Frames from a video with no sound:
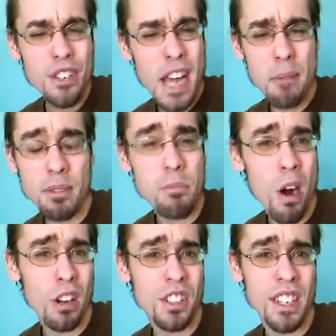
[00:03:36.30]
James
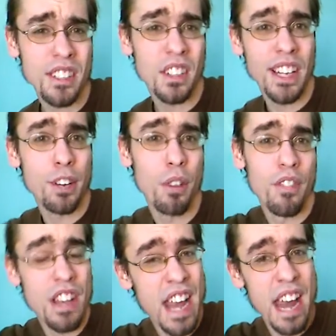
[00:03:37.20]
Marsden as the leader
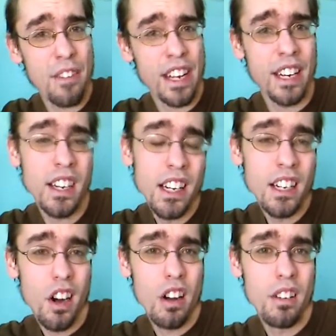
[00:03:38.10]
of the Navy
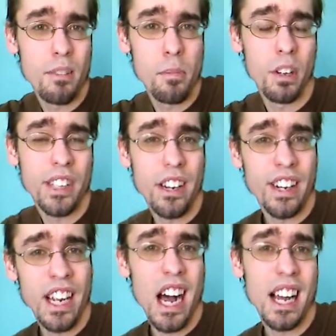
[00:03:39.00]

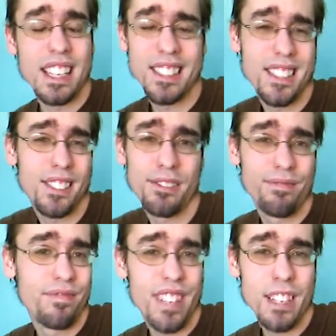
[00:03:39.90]
military guys.
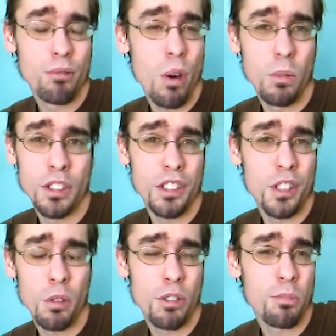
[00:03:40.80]
His role was
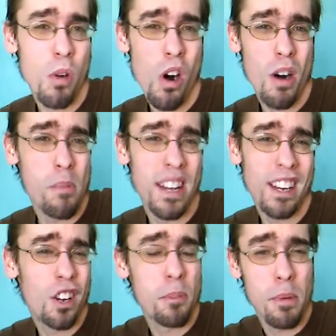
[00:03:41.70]
just so small. I mean,
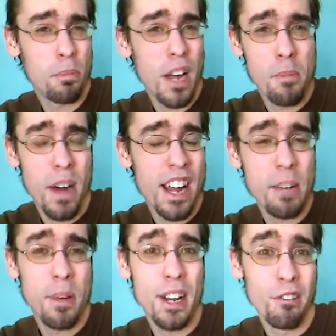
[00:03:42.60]
it could have been played by
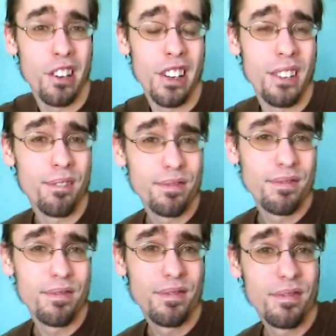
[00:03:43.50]
anybody, really.
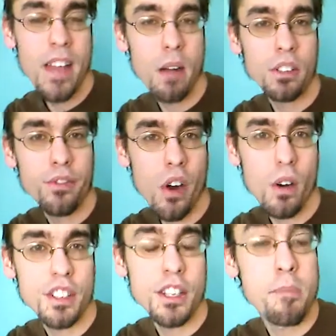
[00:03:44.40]
Now, as
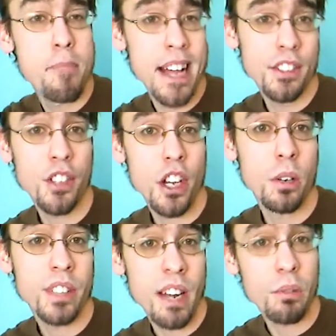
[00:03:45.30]
far as the mess
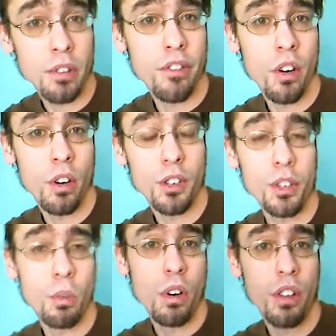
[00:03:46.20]
goes that I was referring
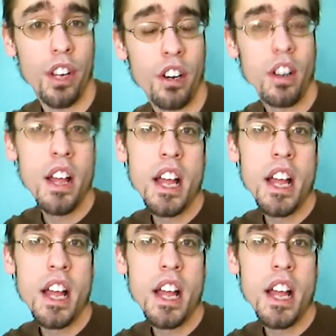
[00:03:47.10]
to earlier,